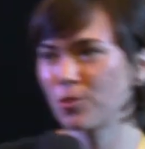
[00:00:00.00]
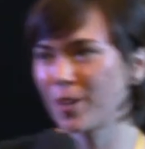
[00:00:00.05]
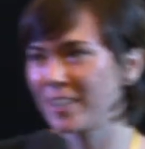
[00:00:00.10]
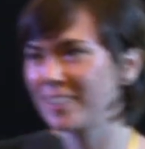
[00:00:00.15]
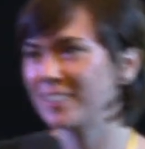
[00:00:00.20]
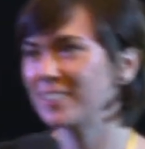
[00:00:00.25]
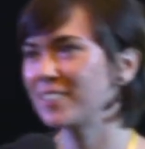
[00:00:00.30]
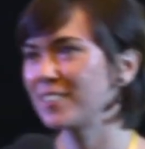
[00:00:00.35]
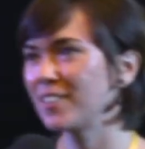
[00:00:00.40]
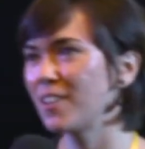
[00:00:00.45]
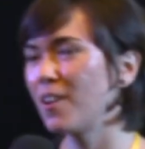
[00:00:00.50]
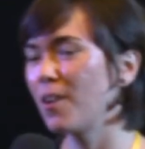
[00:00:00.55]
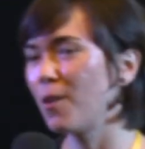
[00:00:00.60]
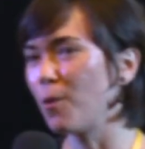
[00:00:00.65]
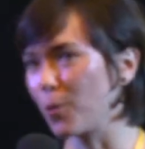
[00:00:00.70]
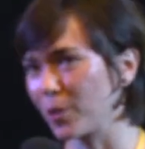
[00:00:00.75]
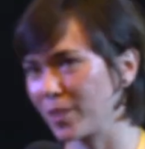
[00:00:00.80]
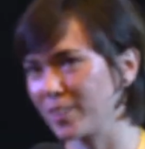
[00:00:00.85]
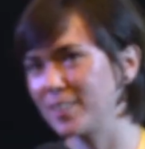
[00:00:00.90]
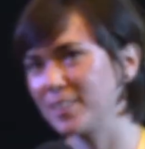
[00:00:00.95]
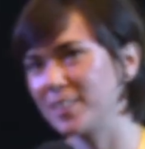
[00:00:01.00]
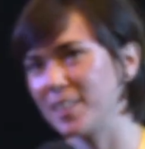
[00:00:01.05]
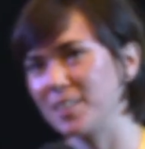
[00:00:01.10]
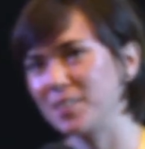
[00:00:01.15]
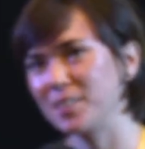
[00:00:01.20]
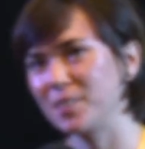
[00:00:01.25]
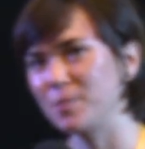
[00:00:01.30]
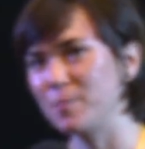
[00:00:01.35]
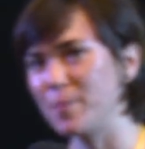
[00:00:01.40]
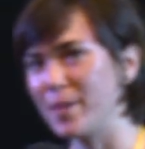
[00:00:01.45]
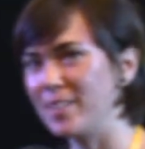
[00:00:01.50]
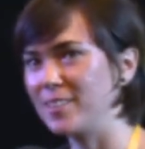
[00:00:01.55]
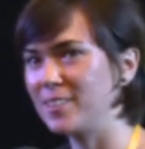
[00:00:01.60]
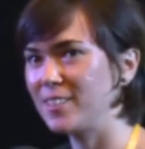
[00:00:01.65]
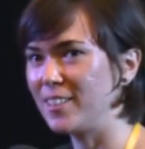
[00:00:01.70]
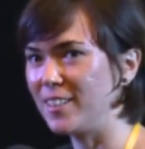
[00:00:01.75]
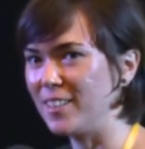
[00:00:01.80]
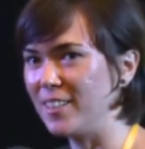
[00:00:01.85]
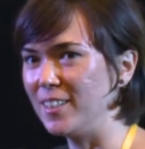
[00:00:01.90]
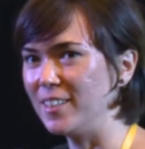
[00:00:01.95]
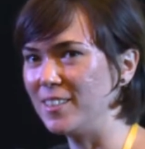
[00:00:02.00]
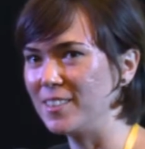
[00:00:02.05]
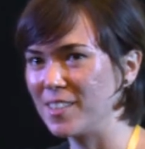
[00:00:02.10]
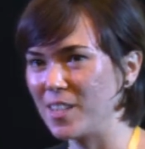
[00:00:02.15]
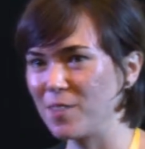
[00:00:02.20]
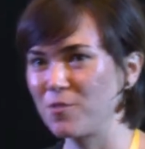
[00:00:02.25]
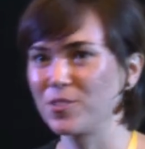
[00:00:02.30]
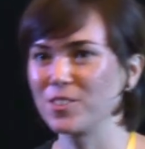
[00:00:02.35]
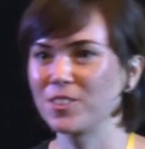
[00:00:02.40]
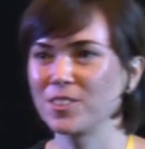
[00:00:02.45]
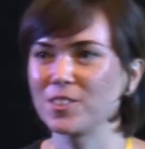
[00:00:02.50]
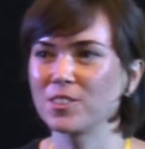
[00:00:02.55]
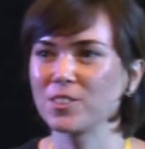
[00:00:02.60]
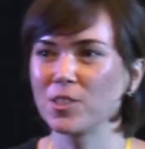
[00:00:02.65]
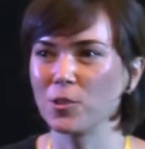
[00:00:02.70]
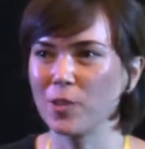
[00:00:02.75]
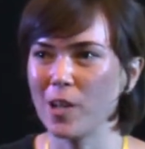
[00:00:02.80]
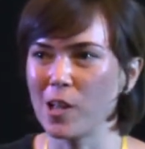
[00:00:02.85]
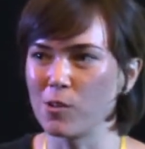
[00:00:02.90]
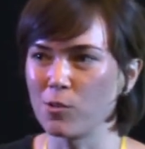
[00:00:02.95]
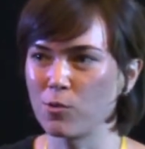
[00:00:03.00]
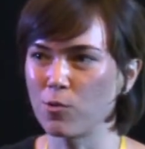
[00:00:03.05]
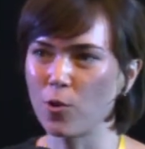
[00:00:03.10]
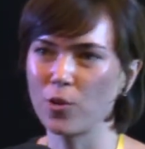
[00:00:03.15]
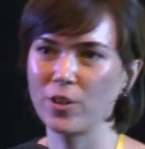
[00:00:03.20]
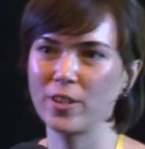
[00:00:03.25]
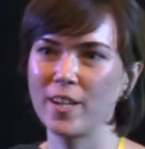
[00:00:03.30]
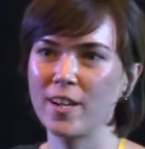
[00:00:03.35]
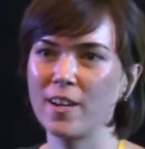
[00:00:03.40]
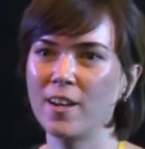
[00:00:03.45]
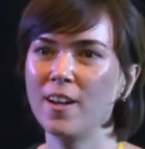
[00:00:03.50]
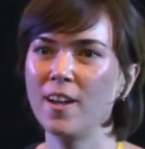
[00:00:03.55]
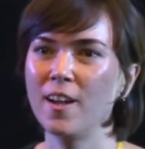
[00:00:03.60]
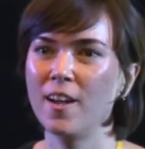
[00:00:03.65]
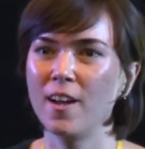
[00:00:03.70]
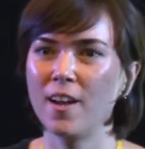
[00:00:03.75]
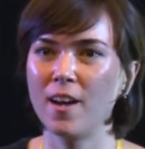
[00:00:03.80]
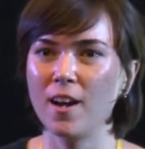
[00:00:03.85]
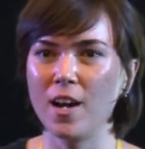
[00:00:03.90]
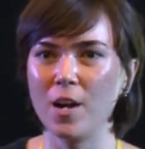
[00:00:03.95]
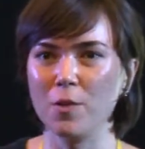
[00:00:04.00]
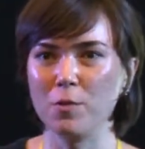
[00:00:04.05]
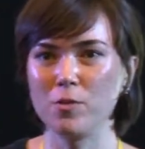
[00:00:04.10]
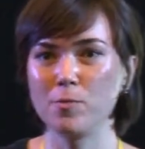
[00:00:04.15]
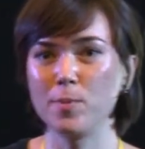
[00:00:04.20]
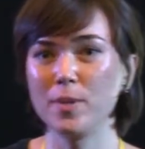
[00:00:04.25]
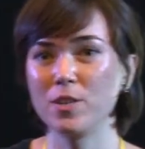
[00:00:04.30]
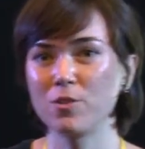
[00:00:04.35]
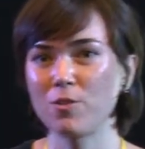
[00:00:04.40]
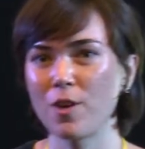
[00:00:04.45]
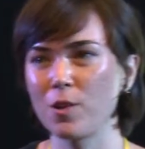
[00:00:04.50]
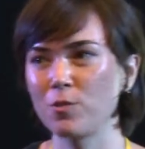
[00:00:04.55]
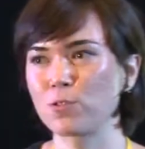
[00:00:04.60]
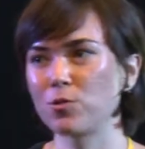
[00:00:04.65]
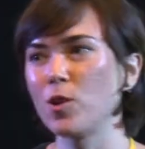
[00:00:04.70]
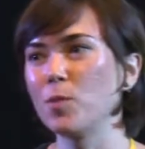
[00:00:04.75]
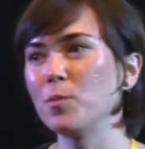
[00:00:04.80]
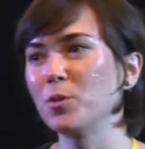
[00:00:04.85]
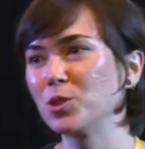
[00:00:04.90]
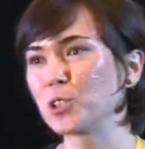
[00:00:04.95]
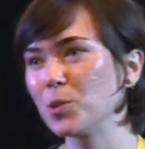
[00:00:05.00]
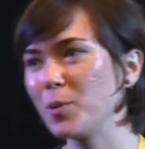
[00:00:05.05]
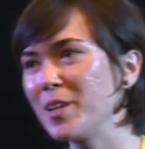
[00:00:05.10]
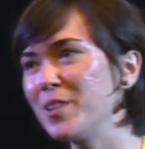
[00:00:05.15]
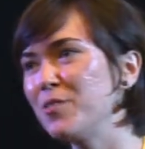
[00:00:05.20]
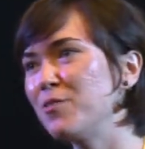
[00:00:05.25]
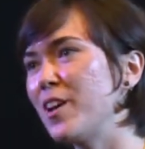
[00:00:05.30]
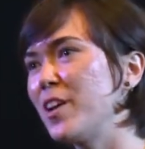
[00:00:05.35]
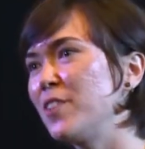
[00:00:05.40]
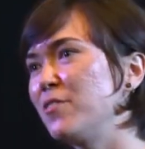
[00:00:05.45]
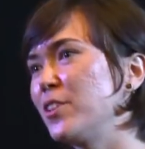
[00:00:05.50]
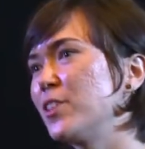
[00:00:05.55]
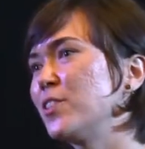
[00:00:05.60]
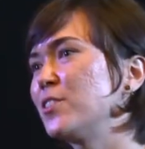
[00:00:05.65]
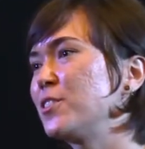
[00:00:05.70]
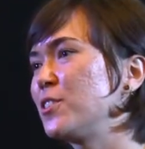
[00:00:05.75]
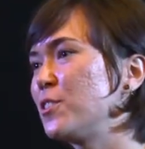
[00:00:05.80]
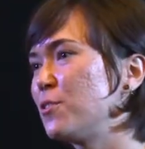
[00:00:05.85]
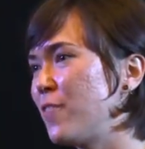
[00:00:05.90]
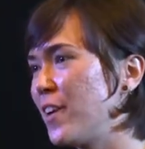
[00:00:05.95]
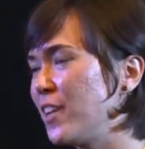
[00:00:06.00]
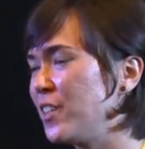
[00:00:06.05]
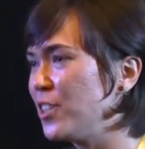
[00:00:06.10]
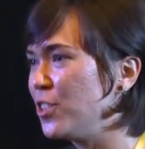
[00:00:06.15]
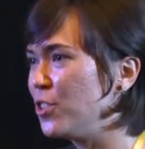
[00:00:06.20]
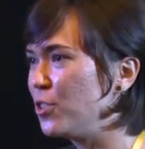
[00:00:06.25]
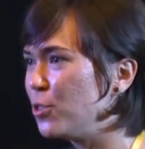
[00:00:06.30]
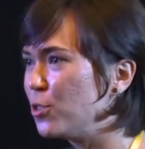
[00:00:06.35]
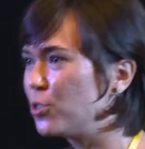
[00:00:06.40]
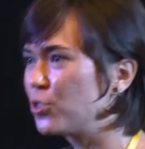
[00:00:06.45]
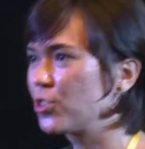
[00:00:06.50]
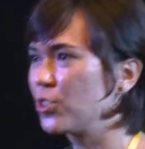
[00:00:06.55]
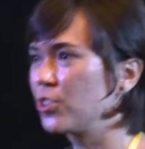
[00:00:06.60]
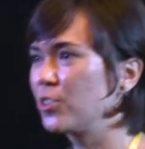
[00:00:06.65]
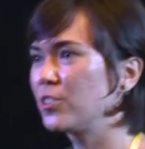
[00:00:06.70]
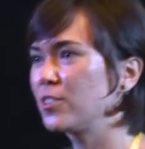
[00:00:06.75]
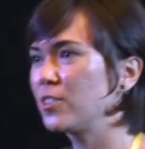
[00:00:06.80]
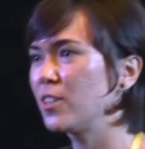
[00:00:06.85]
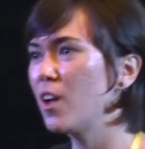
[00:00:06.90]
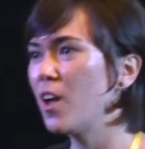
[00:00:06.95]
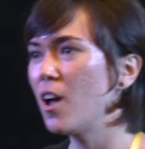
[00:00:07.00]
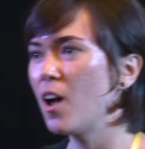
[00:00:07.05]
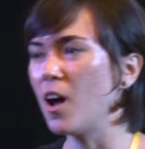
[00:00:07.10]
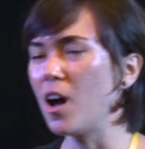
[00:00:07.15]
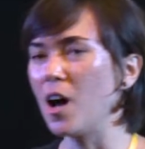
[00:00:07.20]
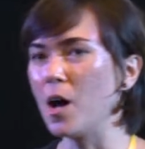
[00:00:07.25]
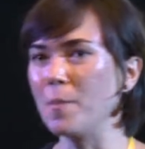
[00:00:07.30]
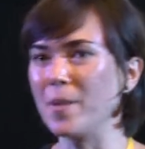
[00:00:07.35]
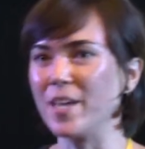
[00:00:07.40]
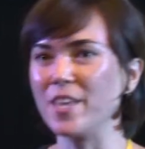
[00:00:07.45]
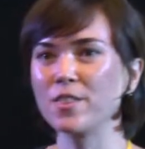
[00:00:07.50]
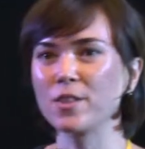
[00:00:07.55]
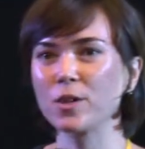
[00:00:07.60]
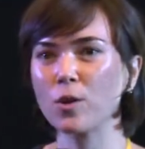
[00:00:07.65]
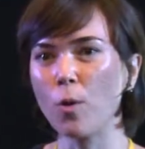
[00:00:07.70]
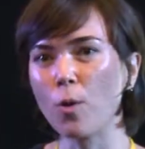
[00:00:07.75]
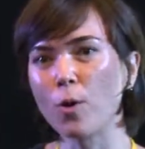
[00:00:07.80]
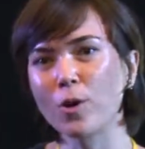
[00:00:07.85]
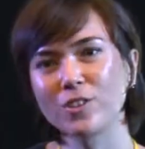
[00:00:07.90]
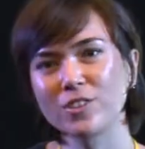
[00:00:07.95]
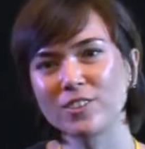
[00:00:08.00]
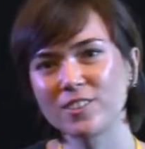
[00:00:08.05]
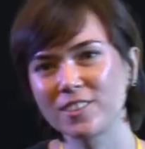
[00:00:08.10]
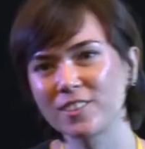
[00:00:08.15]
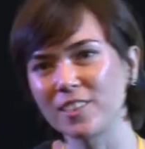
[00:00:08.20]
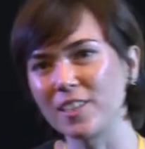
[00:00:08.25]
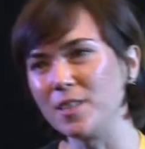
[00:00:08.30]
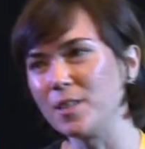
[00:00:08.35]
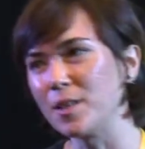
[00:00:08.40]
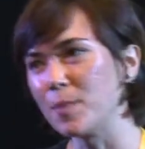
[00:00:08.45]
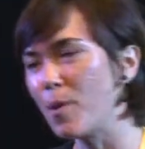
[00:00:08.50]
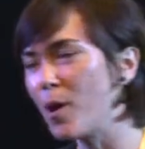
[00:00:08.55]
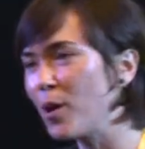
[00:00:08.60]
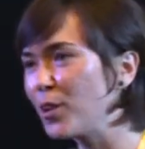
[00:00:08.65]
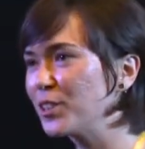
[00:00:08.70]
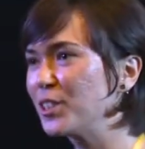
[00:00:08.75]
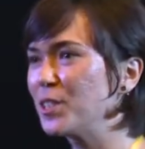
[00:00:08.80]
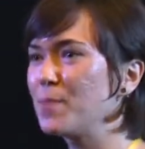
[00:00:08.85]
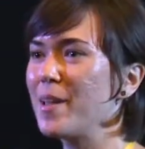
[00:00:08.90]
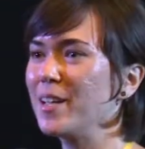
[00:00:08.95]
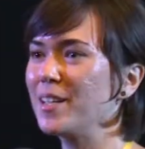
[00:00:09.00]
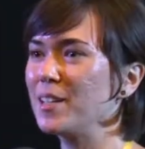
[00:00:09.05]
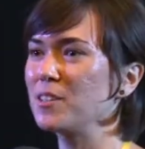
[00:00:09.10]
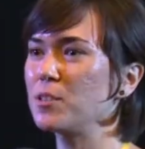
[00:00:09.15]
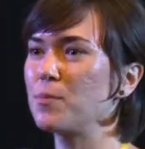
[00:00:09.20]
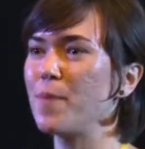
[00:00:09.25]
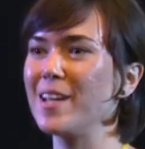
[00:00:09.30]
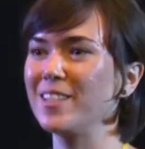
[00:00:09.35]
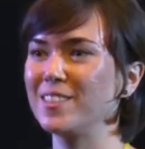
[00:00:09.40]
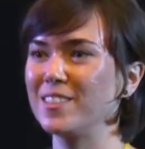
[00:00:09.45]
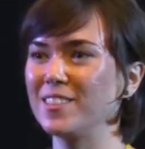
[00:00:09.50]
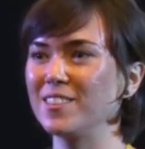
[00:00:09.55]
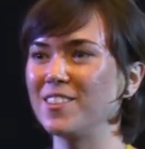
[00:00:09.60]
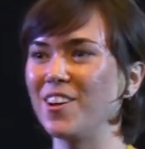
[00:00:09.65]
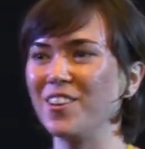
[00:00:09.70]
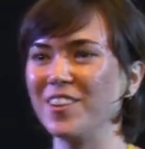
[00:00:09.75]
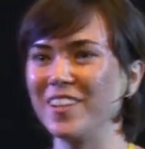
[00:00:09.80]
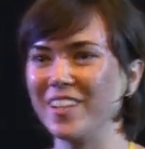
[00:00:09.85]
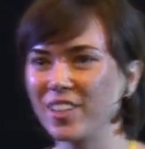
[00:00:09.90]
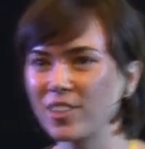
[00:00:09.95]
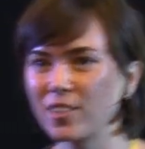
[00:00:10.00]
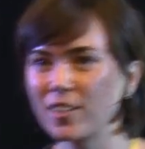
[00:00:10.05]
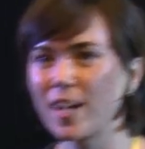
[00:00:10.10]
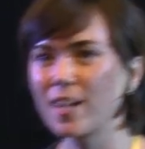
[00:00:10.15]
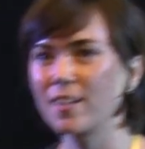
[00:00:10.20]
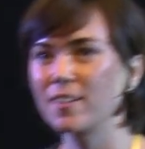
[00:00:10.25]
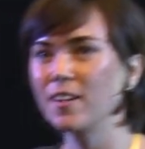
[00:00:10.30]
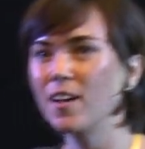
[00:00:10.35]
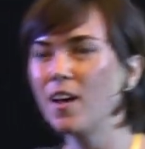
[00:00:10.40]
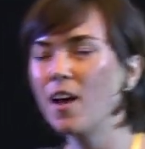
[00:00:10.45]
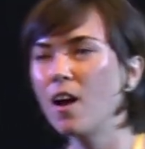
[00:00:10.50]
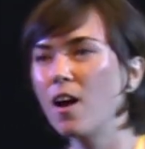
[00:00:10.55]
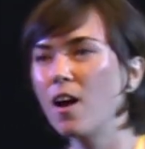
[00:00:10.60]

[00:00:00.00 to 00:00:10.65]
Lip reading: rights organization based in San Francisco, California. We've been around for almost 25 years defending users in the courts, in the policymaking spaces, on the internet.